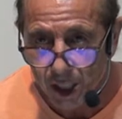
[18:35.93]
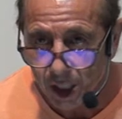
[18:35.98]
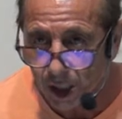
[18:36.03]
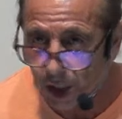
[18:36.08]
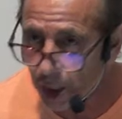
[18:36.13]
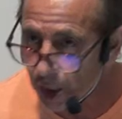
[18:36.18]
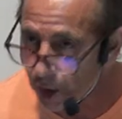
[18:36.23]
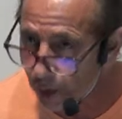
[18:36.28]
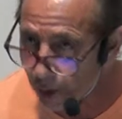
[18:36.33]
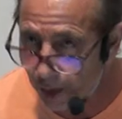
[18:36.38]

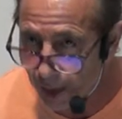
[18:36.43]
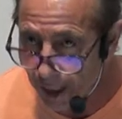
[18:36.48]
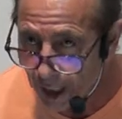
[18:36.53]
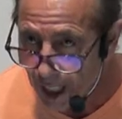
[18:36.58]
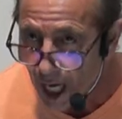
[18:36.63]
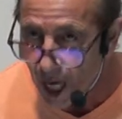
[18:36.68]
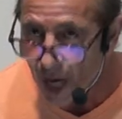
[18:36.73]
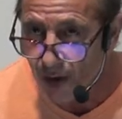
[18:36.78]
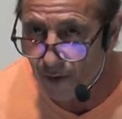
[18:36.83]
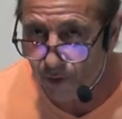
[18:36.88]
literally,
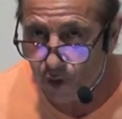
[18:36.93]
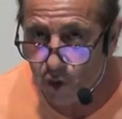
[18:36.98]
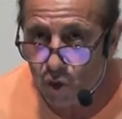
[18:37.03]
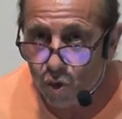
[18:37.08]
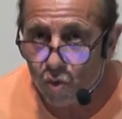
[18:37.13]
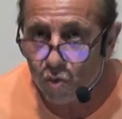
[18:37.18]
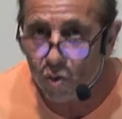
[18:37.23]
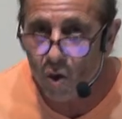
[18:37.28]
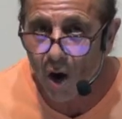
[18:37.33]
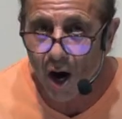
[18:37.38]
if
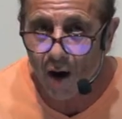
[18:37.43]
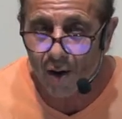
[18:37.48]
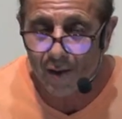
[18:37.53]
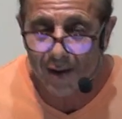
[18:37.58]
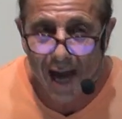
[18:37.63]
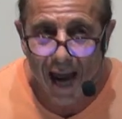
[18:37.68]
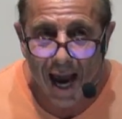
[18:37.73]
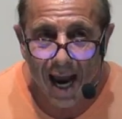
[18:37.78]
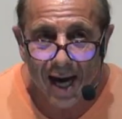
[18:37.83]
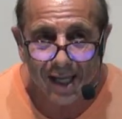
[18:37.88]
you are
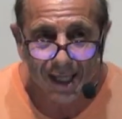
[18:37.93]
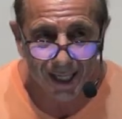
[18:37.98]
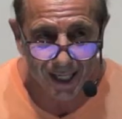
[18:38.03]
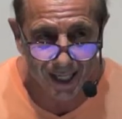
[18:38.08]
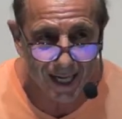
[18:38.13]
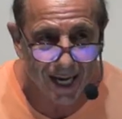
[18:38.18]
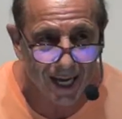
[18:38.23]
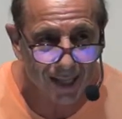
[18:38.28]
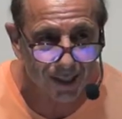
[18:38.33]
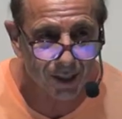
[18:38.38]
not
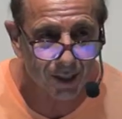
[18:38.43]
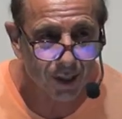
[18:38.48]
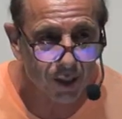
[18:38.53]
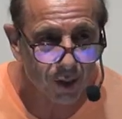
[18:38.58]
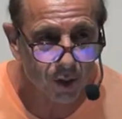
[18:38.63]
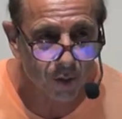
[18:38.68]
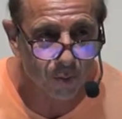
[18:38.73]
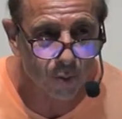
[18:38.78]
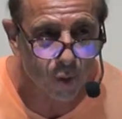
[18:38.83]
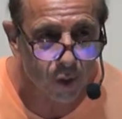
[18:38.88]
connected
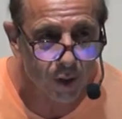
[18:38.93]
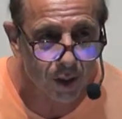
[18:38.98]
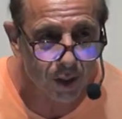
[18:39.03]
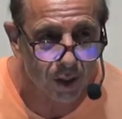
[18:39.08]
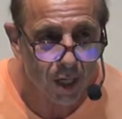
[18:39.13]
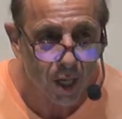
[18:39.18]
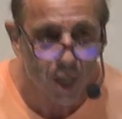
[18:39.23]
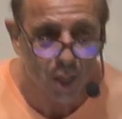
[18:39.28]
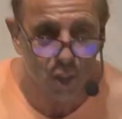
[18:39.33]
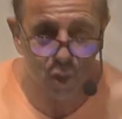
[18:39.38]
in the
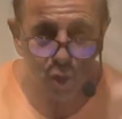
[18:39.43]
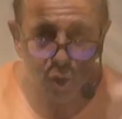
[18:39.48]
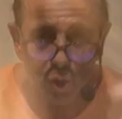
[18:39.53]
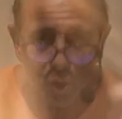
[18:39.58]
morning, you